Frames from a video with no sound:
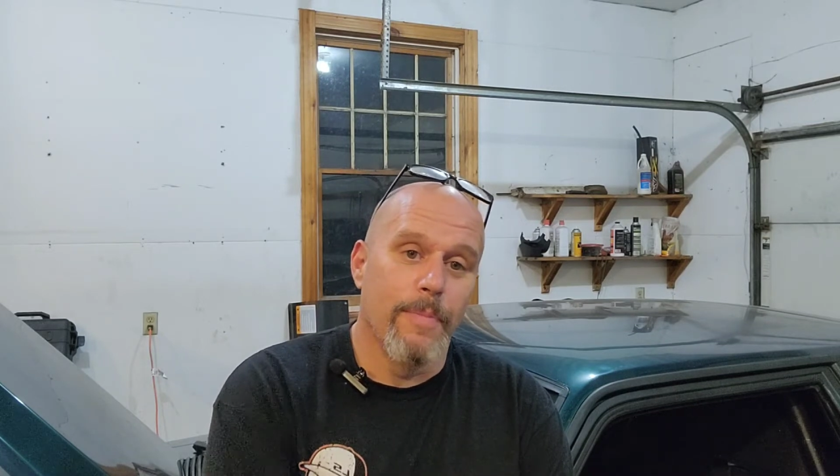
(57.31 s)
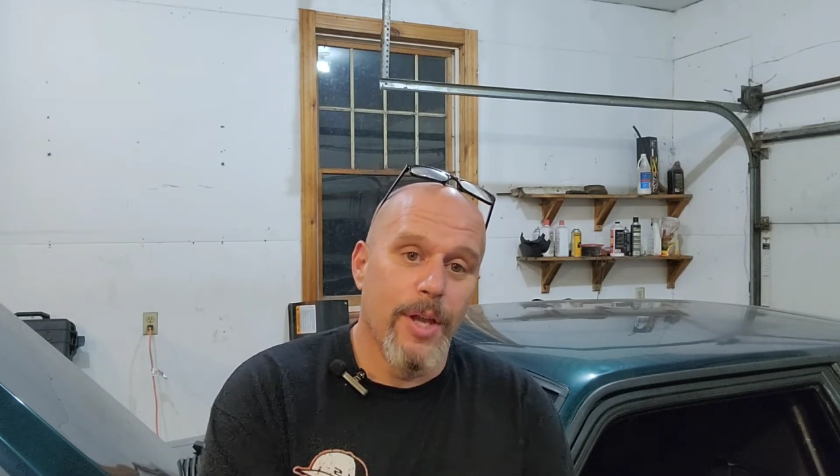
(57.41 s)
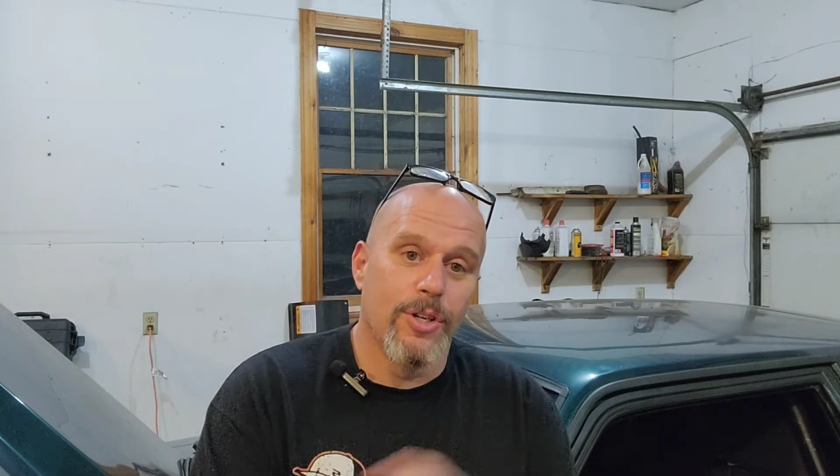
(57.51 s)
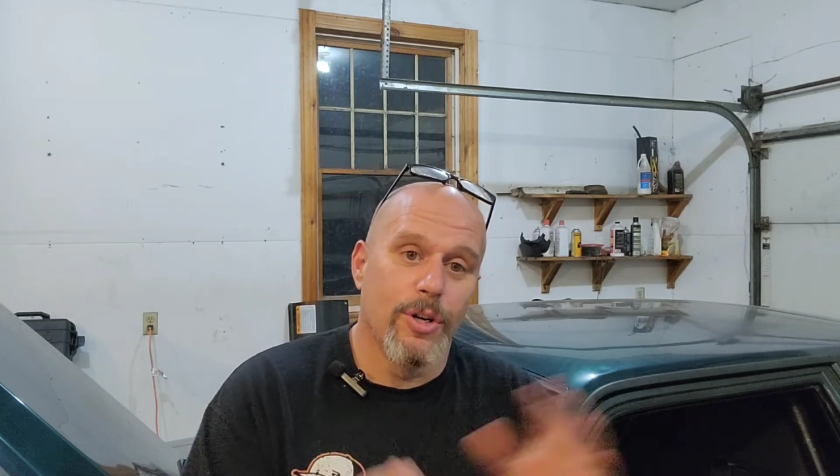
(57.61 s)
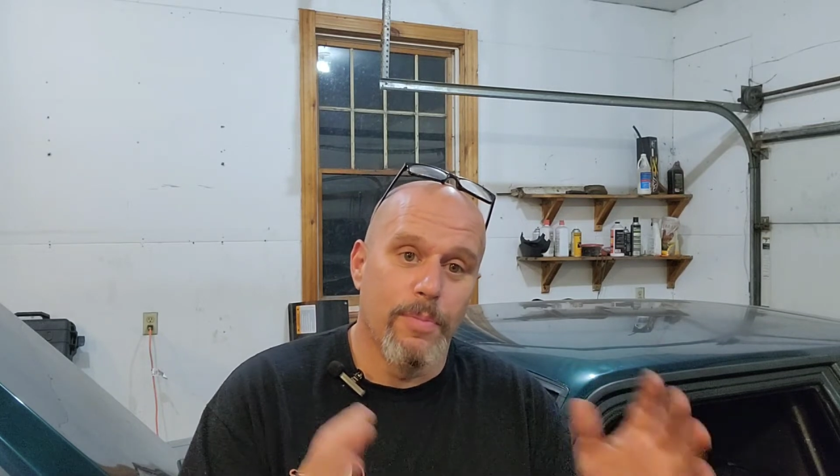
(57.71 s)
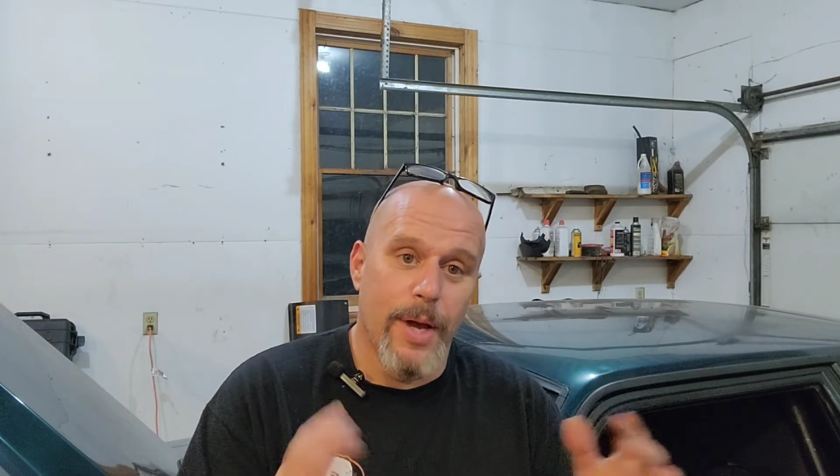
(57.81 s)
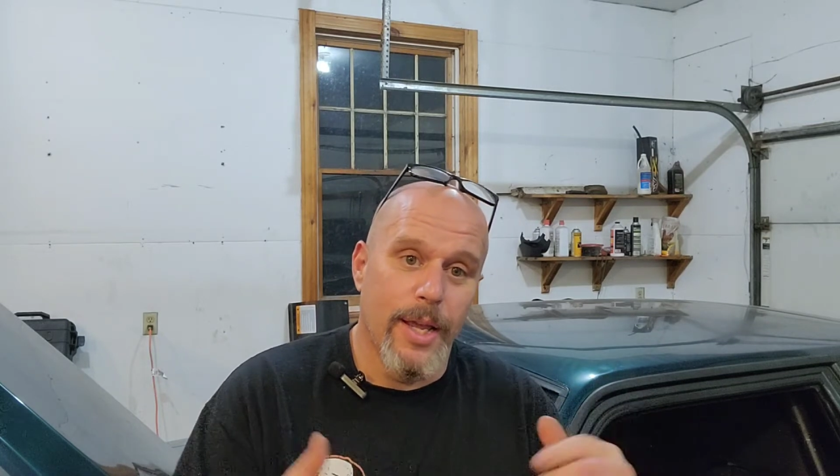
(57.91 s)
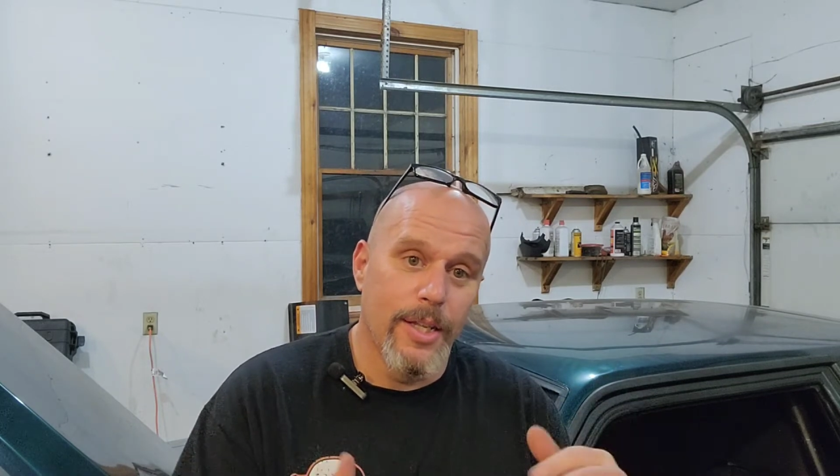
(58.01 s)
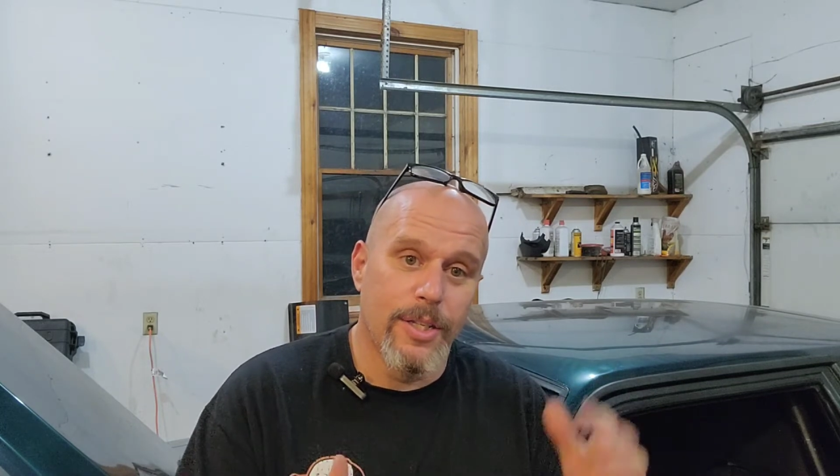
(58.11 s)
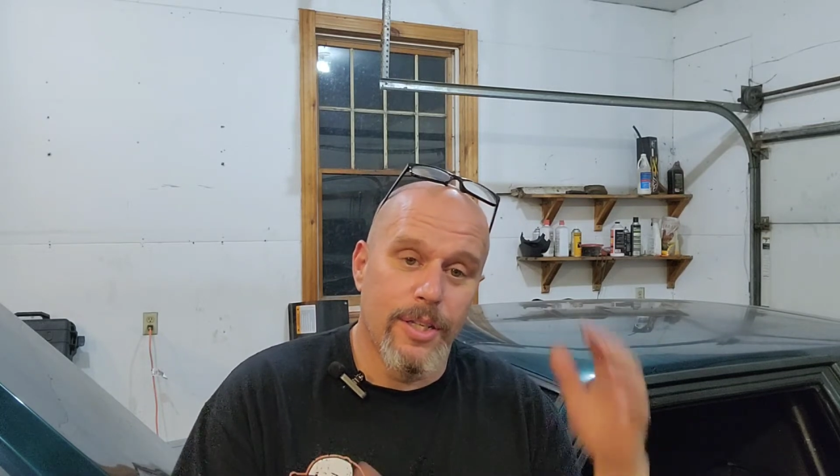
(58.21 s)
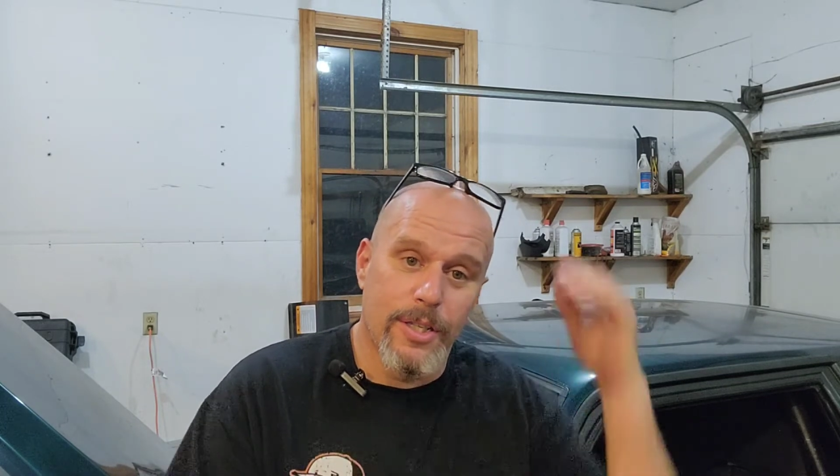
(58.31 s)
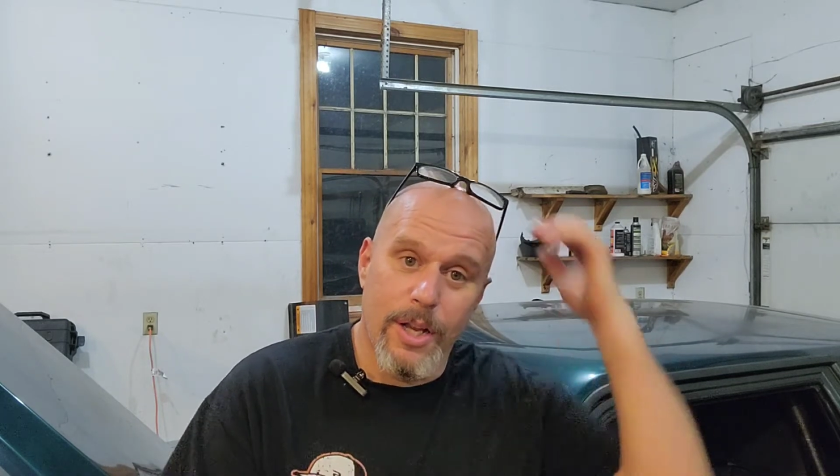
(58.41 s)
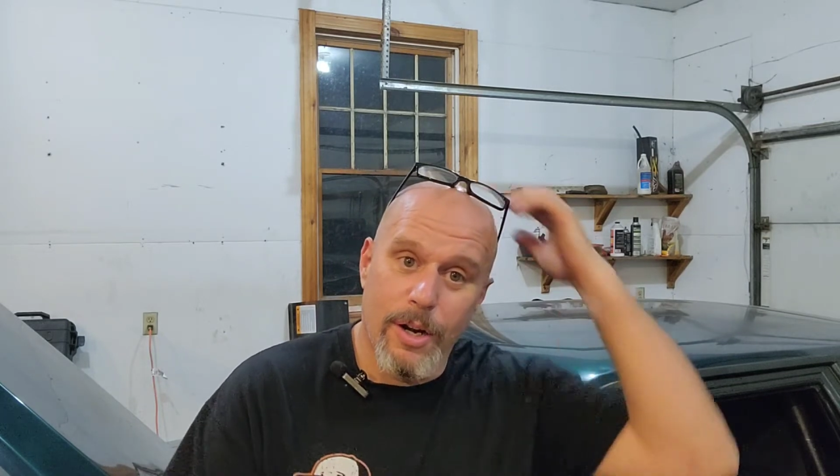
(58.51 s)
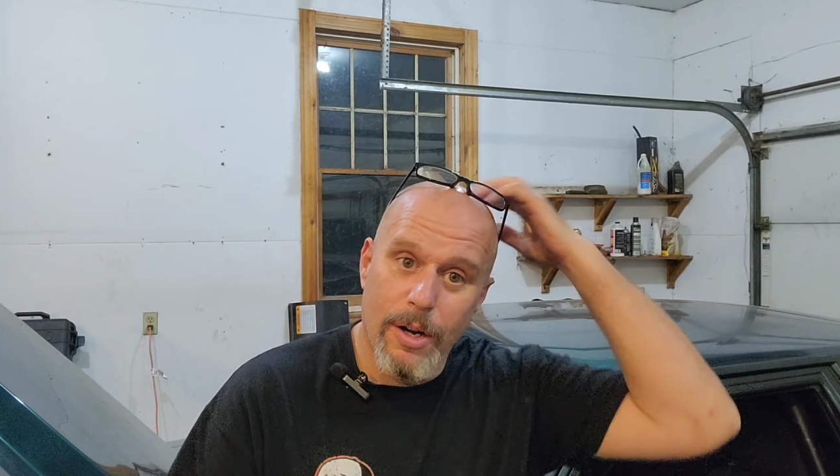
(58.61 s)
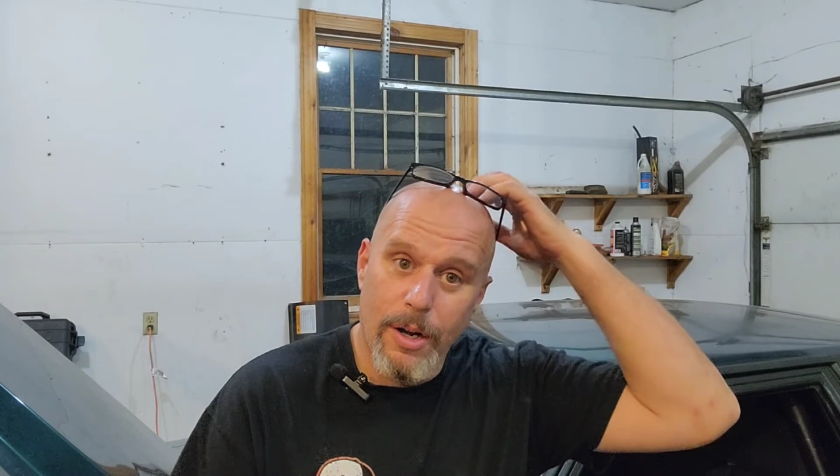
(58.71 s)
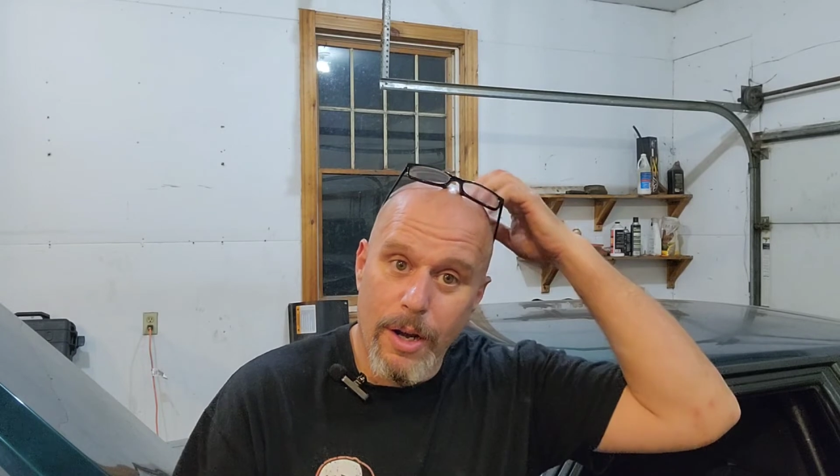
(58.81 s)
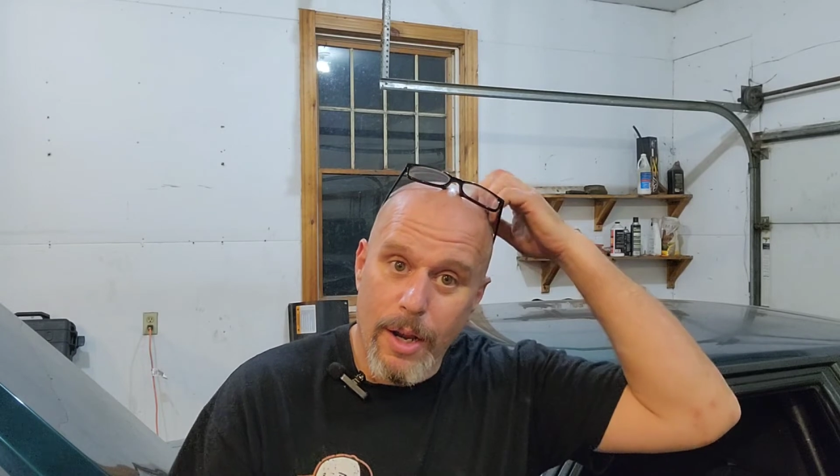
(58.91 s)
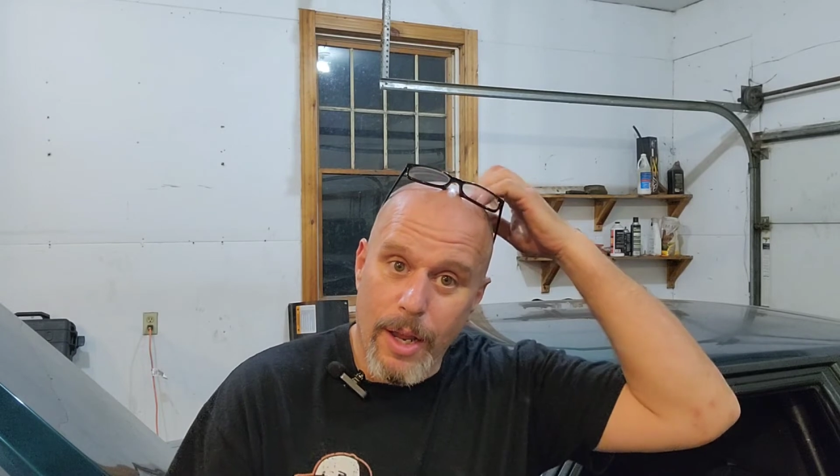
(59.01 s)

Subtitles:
I measured my instant center